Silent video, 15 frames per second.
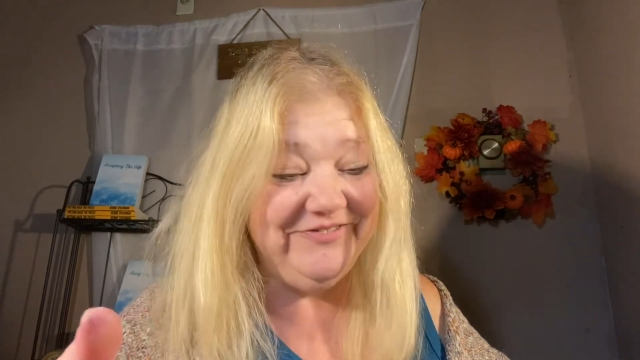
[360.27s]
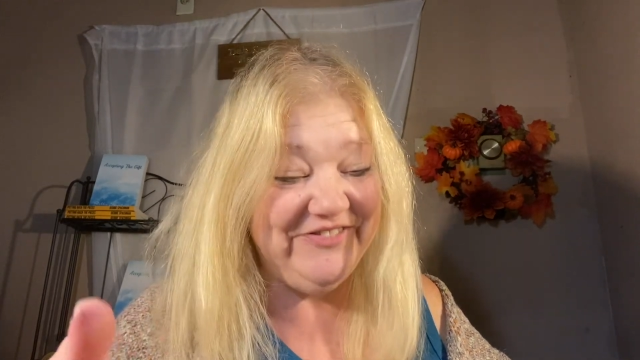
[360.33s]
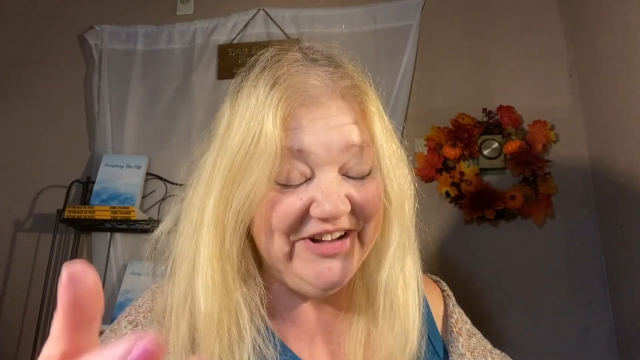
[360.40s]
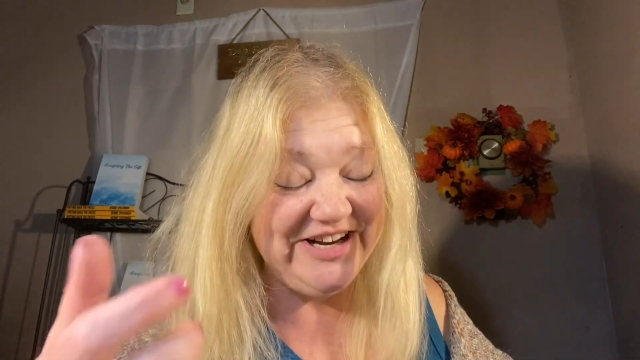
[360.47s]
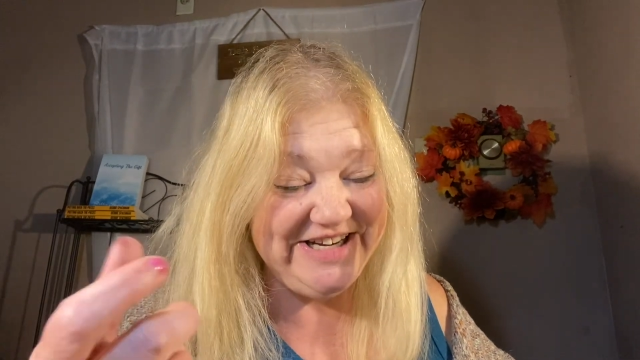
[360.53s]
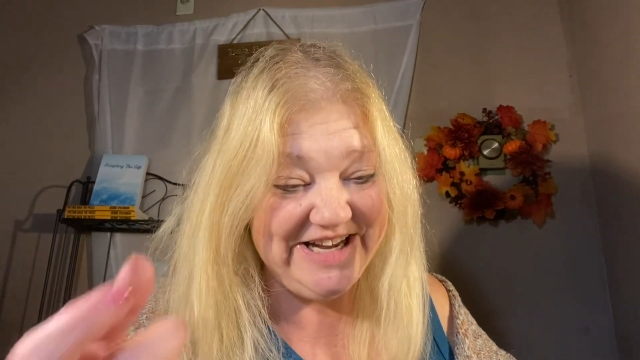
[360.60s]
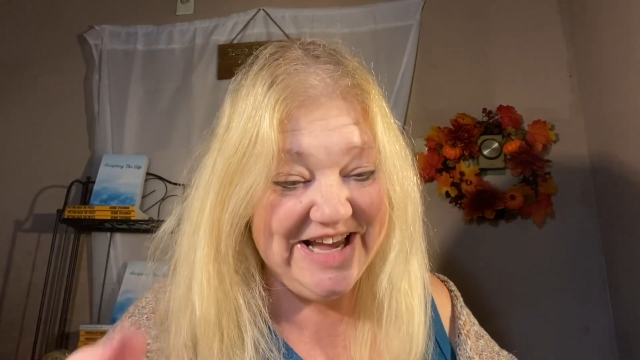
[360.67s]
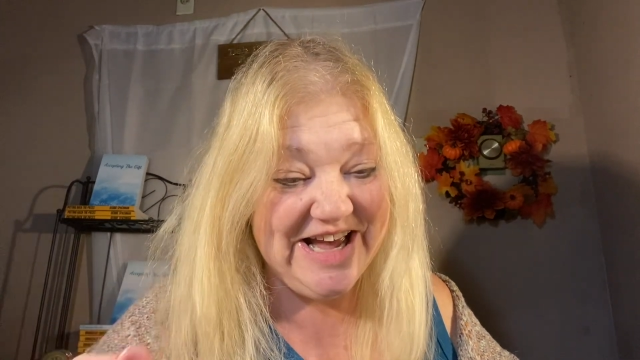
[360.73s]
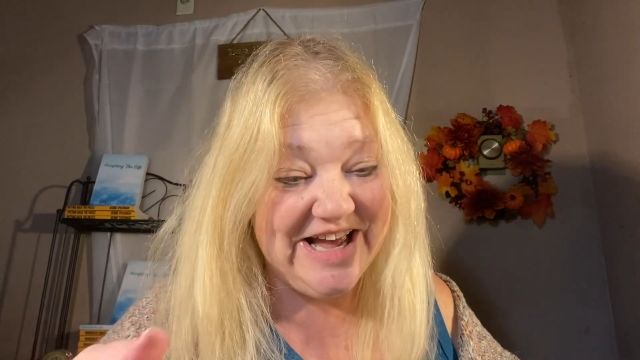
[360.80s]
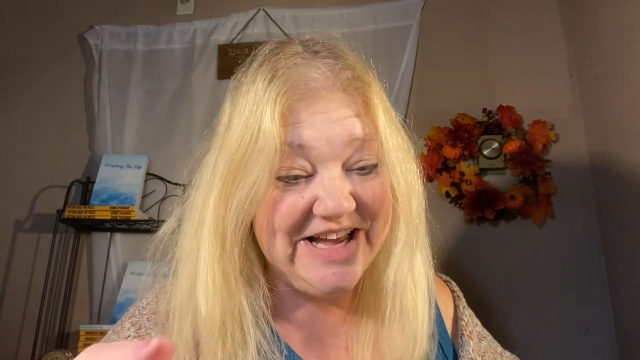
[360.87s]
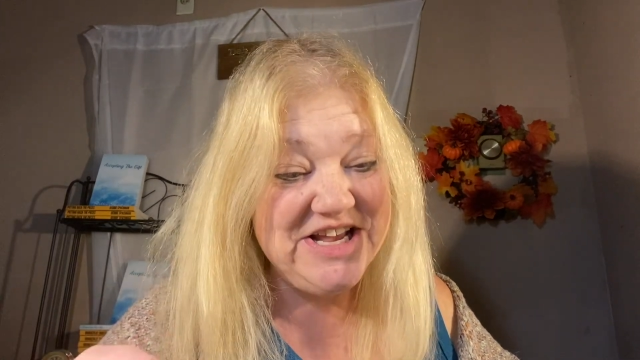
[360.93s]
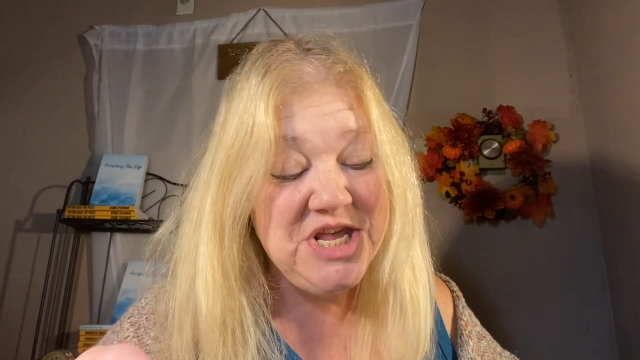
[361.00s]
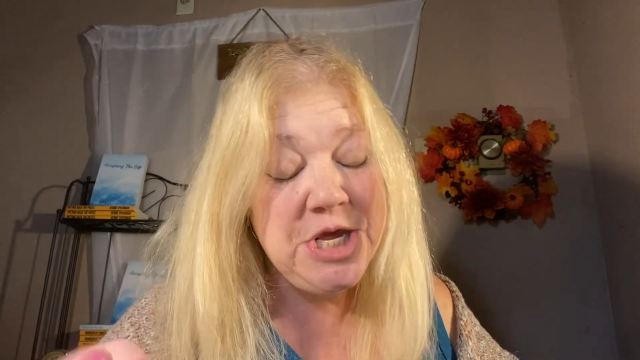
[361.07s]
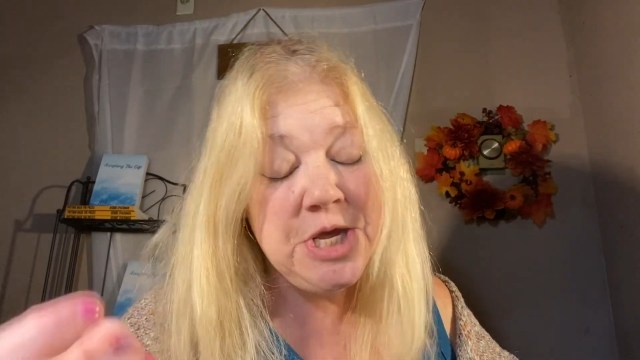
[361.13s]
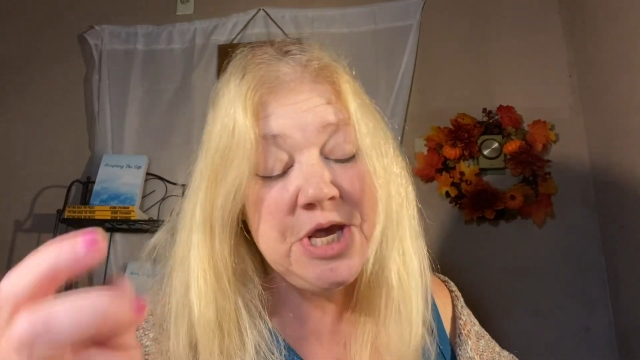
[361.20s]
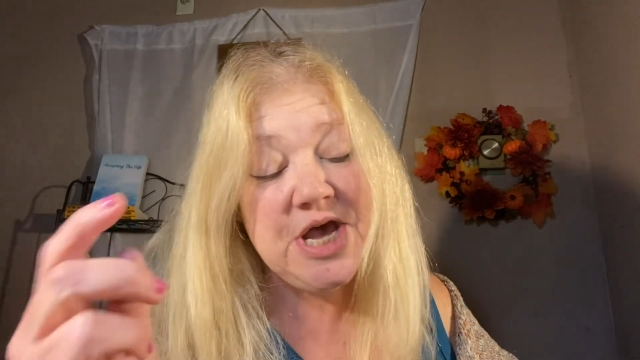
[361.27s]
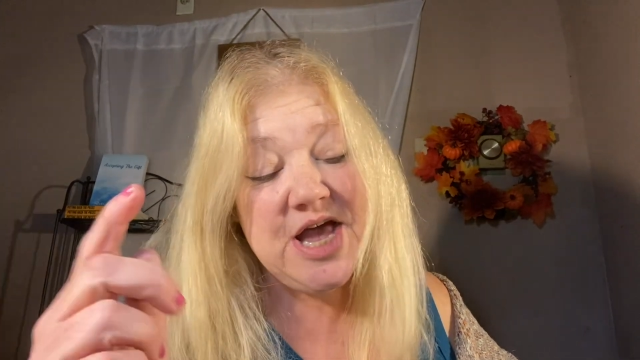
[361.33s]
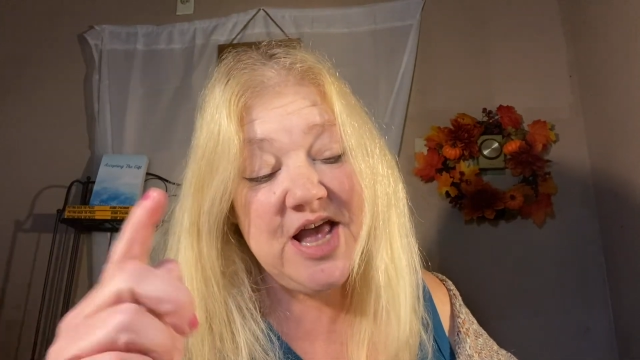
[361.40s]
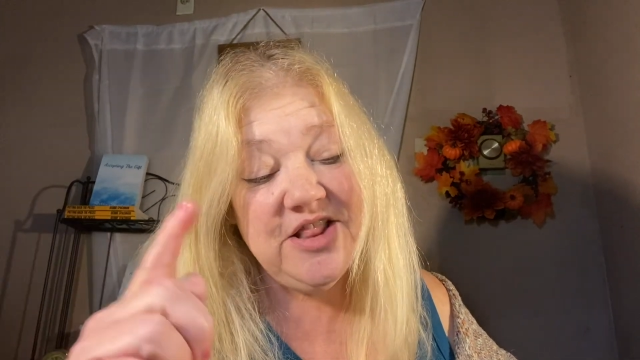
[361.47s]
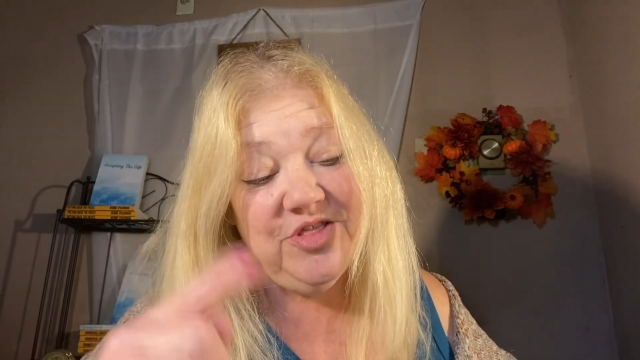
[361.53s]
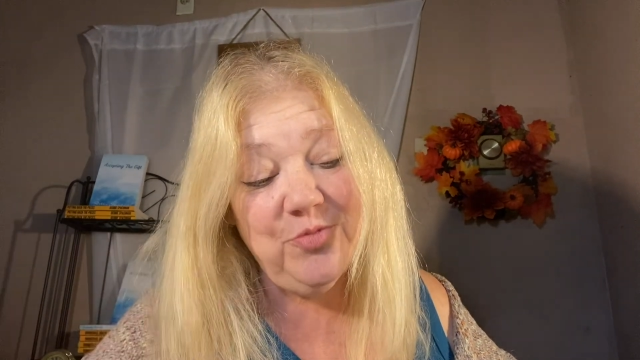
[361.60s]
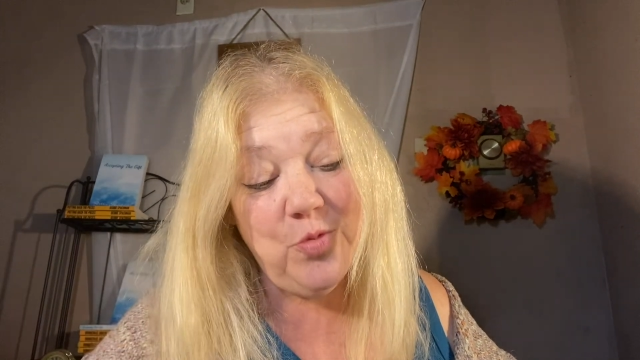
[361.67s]
but yeah,
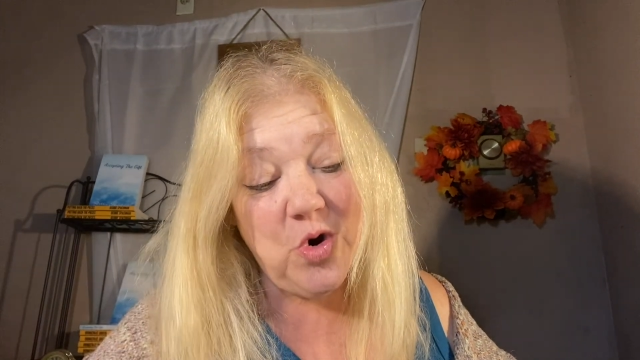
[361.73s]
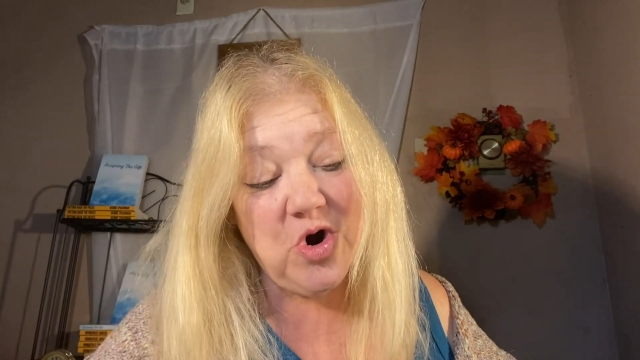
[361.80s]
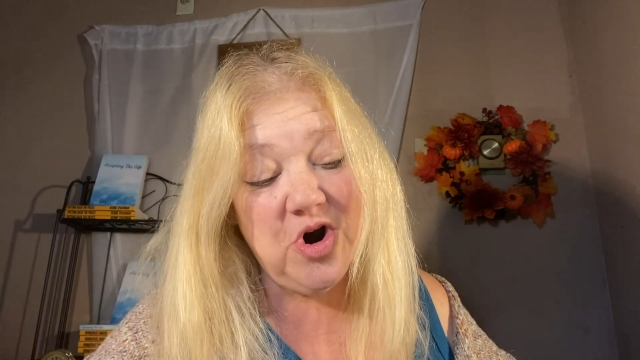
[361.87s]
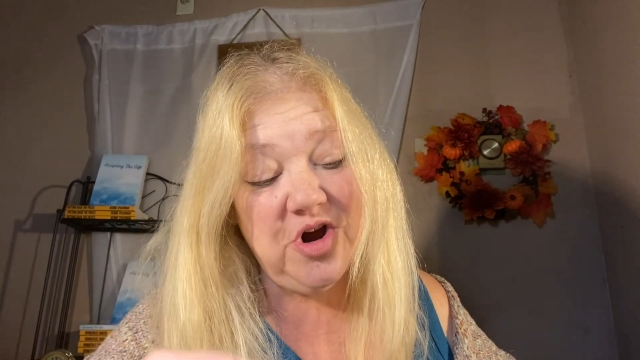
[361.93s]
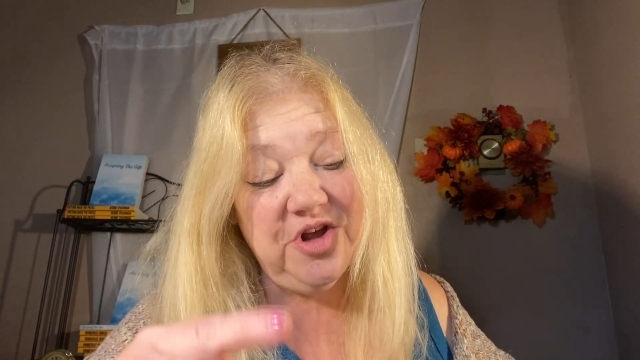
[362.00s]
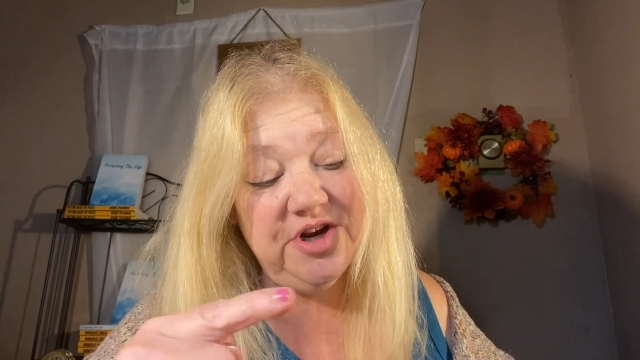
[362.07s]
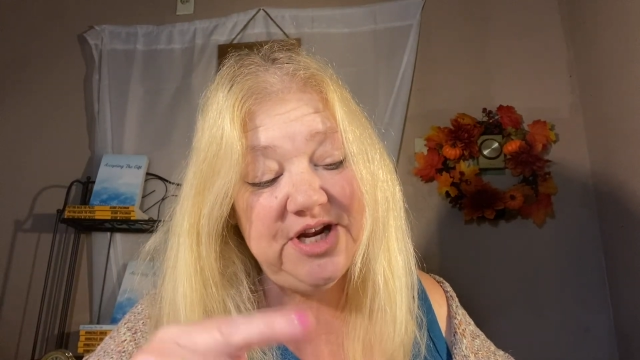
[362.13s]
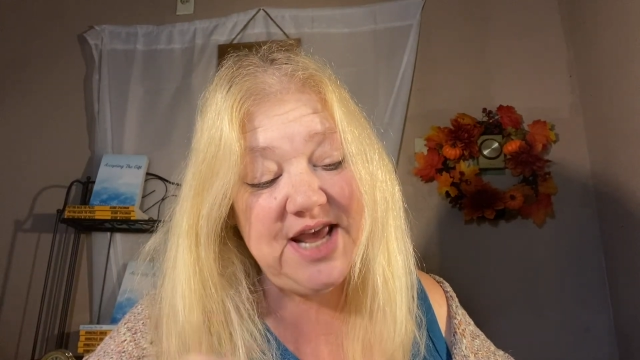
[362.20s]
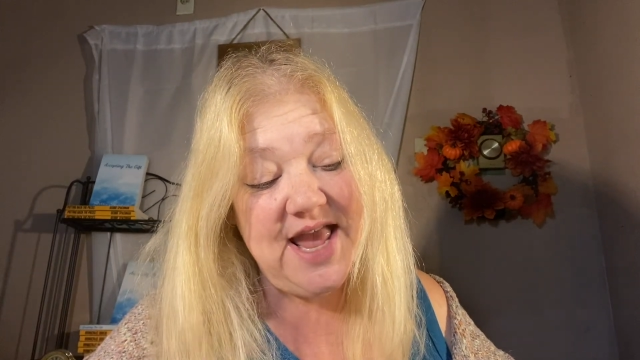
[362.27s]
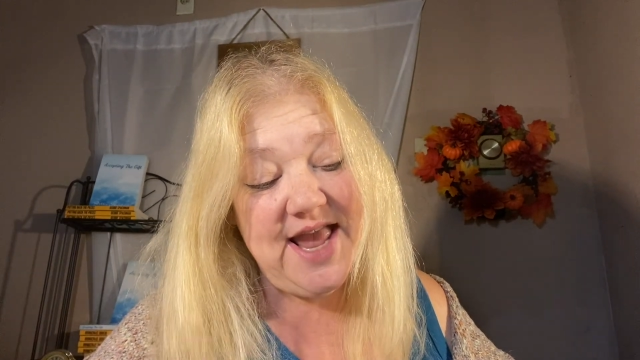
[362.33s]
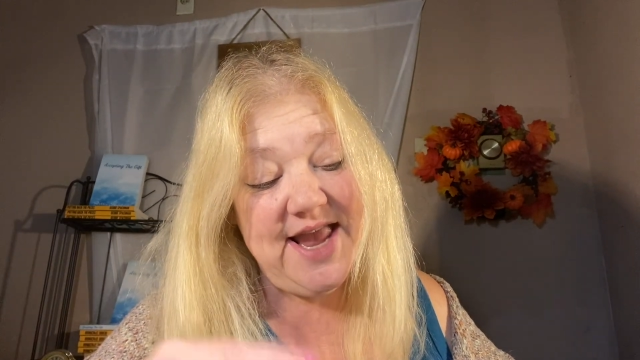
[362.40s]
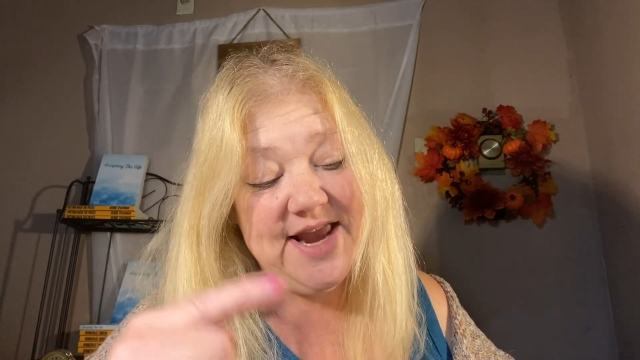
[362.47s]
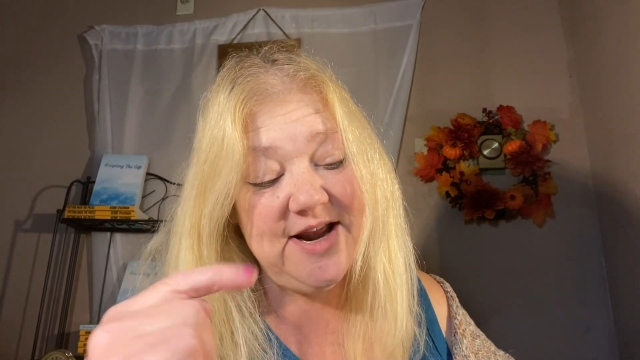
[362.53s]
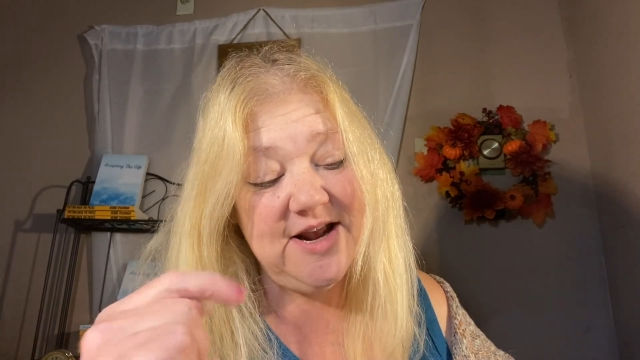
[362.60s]
world eight